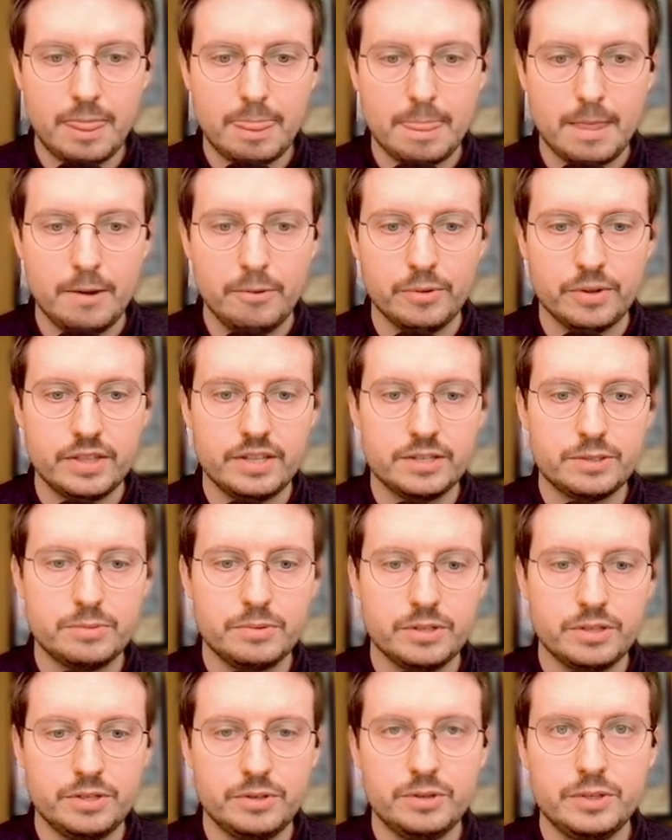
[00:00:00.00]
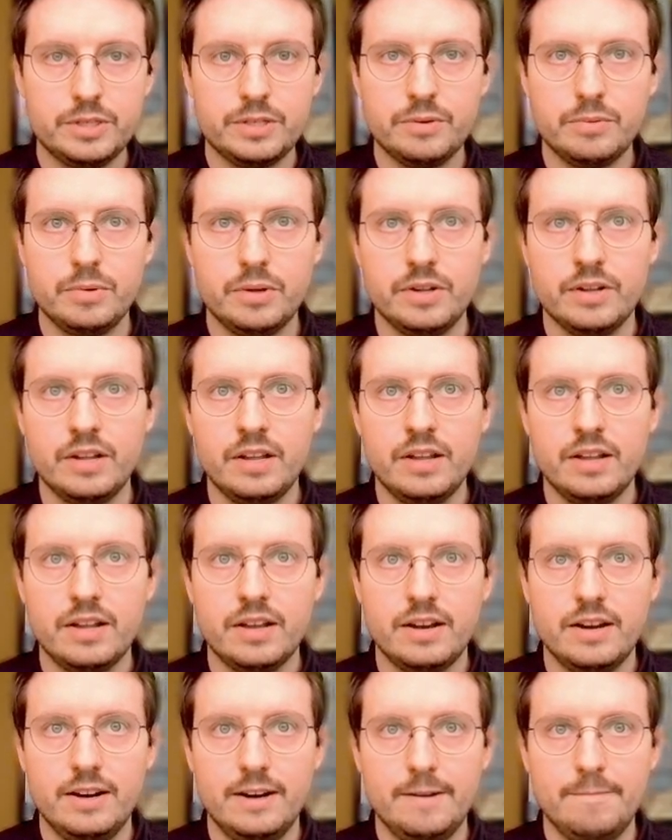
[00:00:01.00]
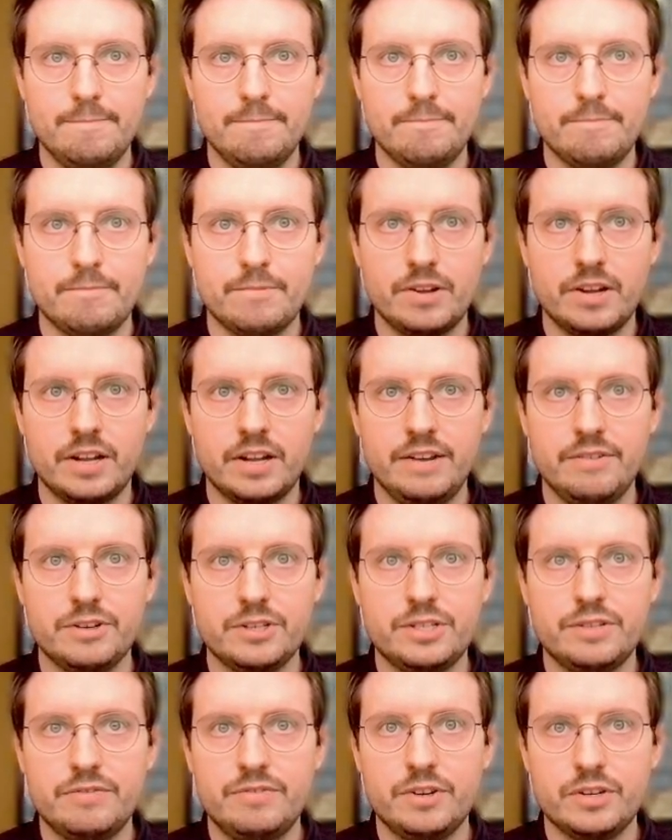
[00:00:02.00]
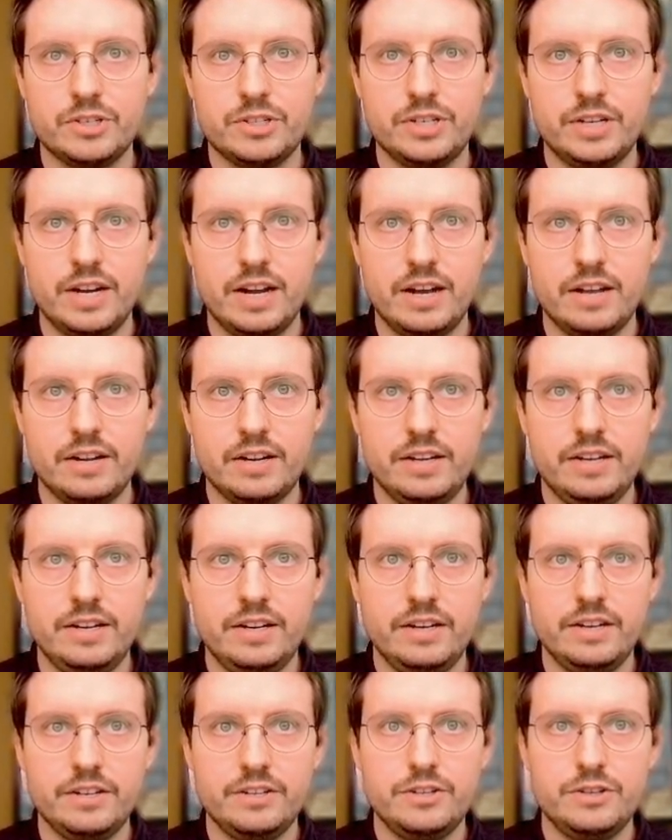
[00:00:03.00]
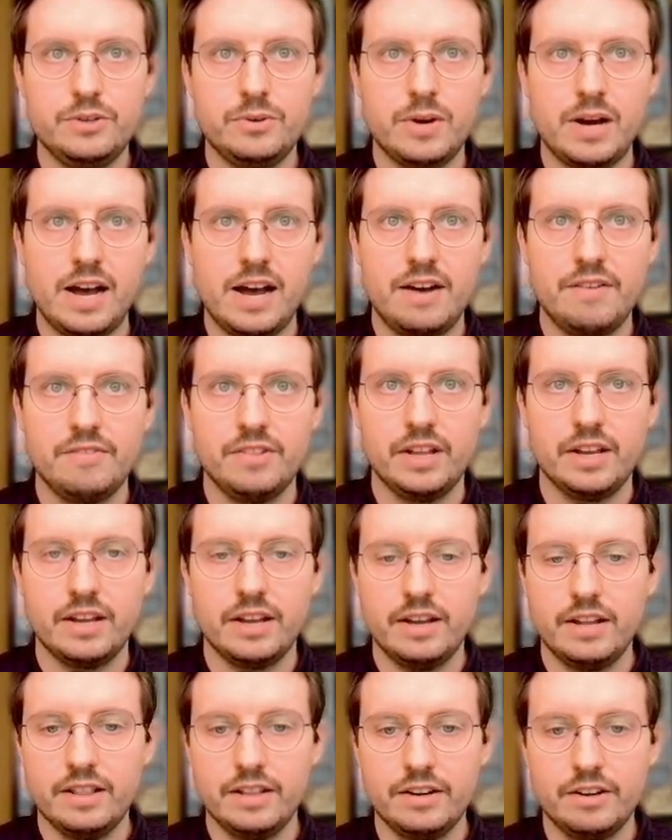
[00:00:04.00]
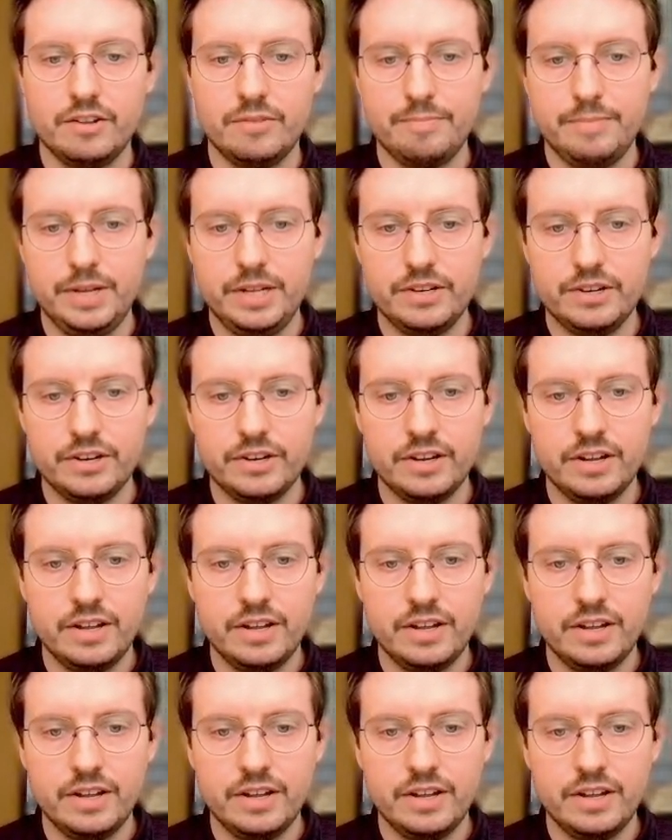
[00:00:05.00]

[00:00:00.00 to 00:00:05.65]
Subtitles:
And what this will do is it will give us the functionality needed to have like a little meter